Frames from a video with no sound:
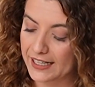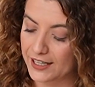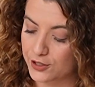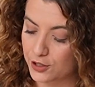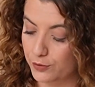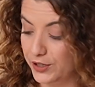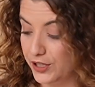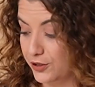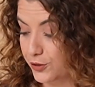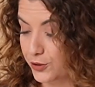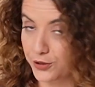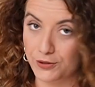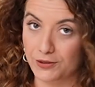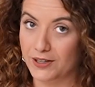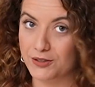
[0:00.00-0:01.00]
So we can
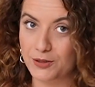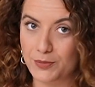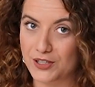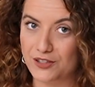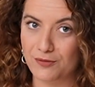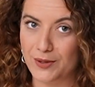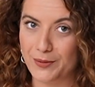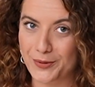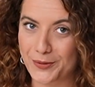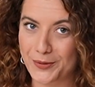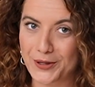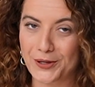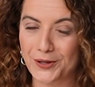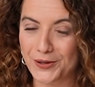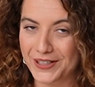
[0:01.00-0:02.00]
turn around the piece of paper
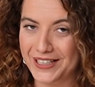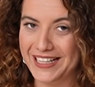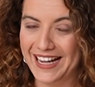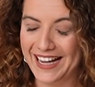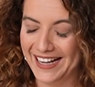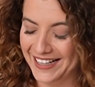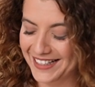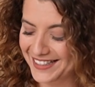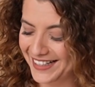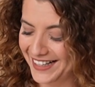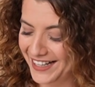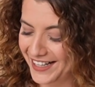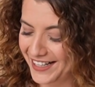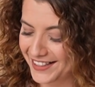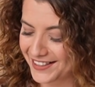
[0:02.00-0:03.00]
we already had
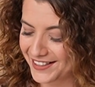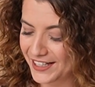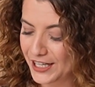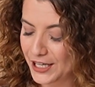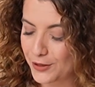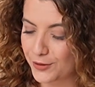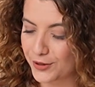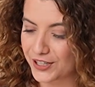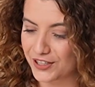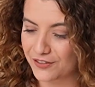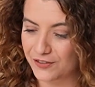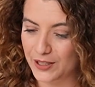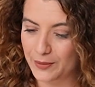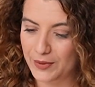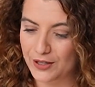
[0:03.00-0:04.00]
and we're going to
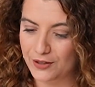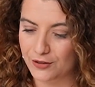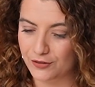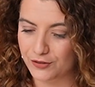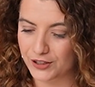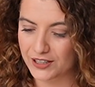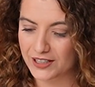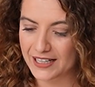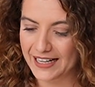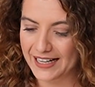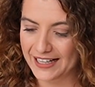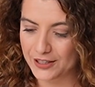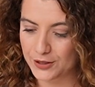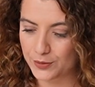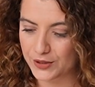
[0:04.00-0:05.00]
flip it over
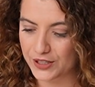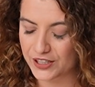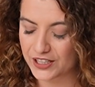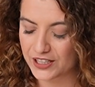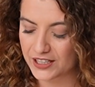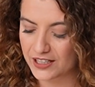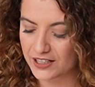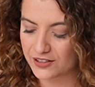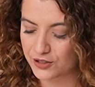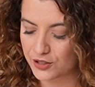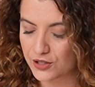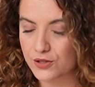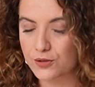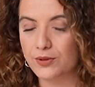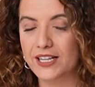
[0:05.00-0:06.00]
and we're going to
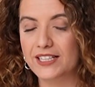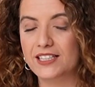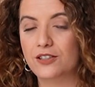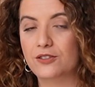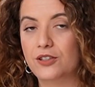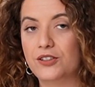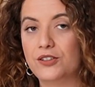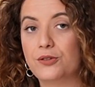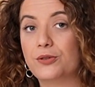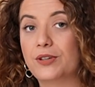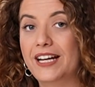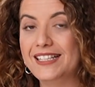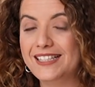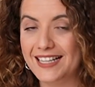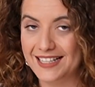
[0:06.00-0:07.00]
just write down on the
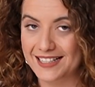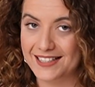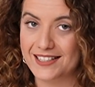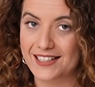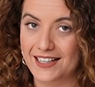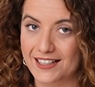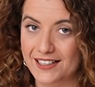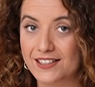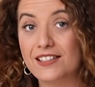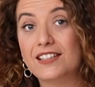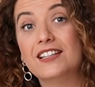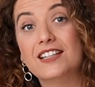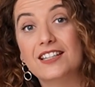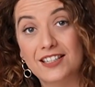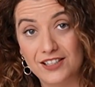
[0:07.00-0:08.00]
right-hand side
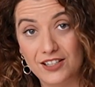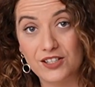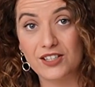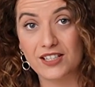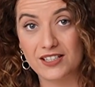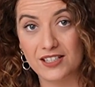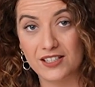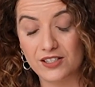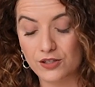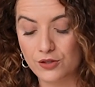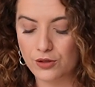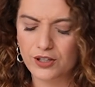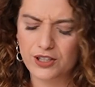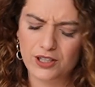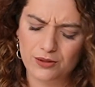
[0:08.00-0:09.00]
the successes,
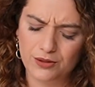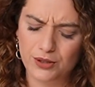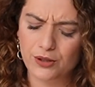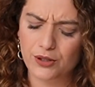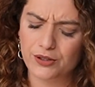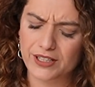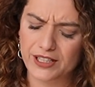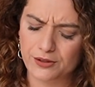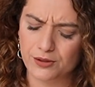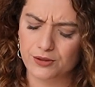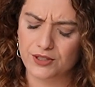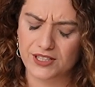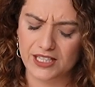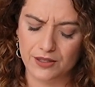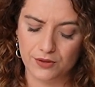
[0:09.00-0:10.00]
or you already wrote
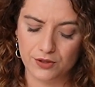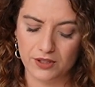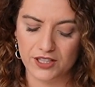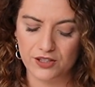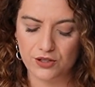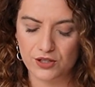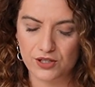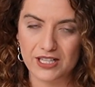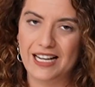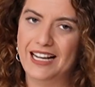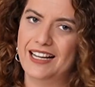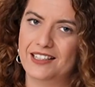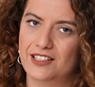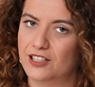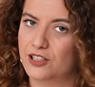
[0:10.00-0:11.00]
it down. So let's just
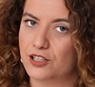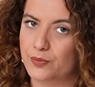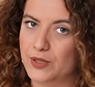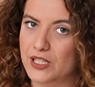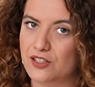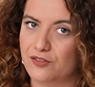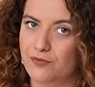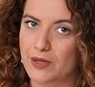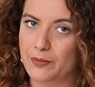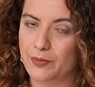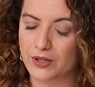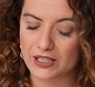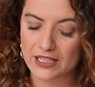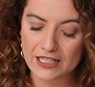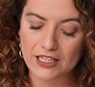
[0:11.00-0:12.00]
add another piece of
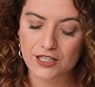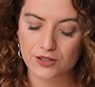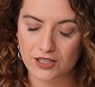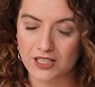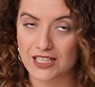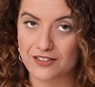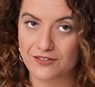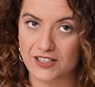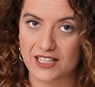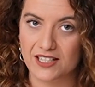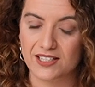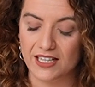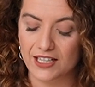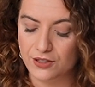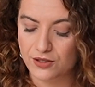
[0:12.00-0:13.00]
paper to the left-hand
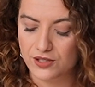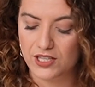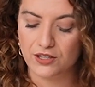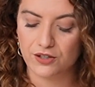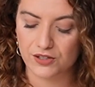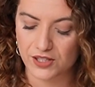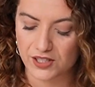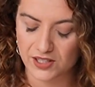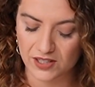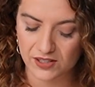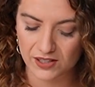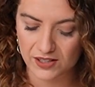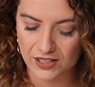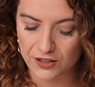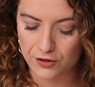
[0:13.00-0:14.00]
side. You see your
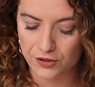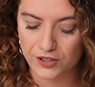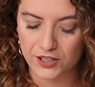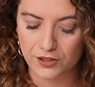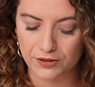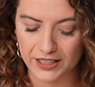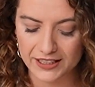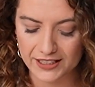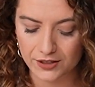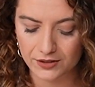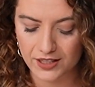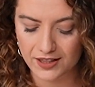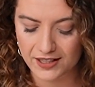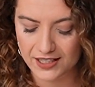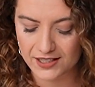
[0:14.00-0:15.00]
successes and you're going to write down
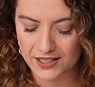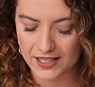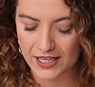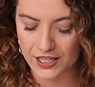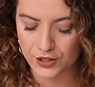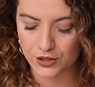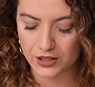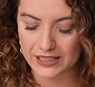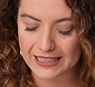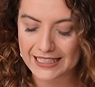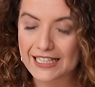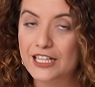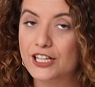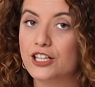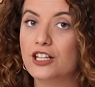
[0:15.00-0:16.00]
the things that actually
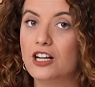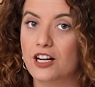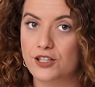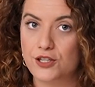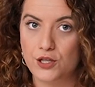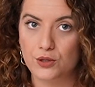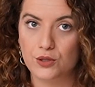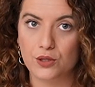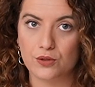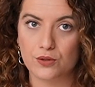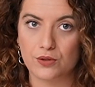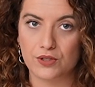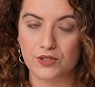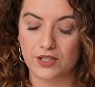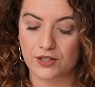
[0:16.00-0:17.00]
got you those
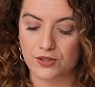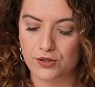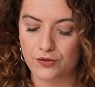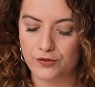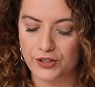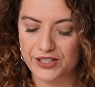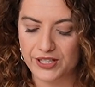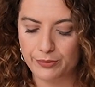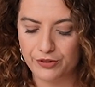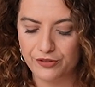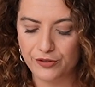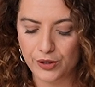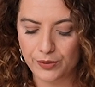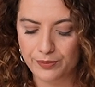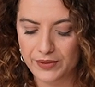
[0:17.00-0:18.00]
results. So for example,
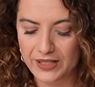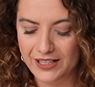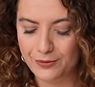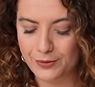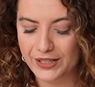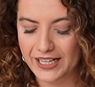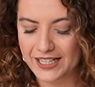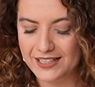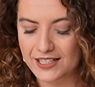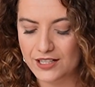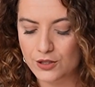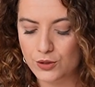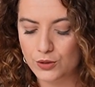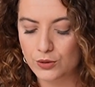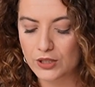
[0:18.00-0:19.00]
for me, what I tend
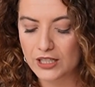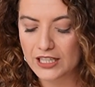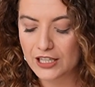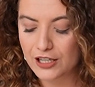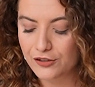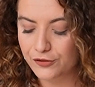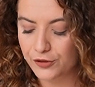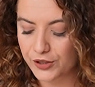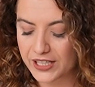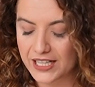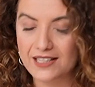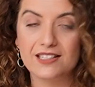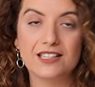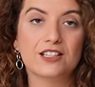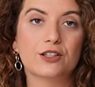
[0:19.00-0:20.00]
to
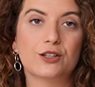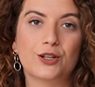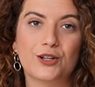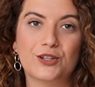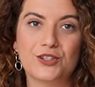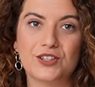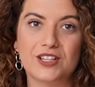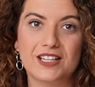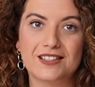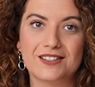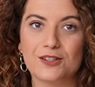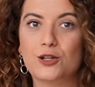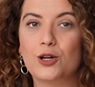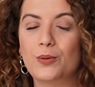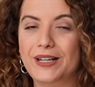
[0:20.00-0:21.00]
forget in a launch is
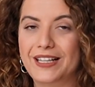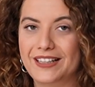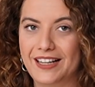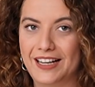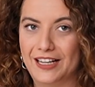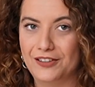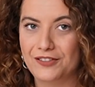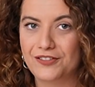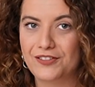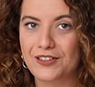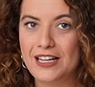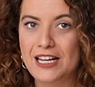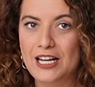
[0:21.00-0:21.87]
going live.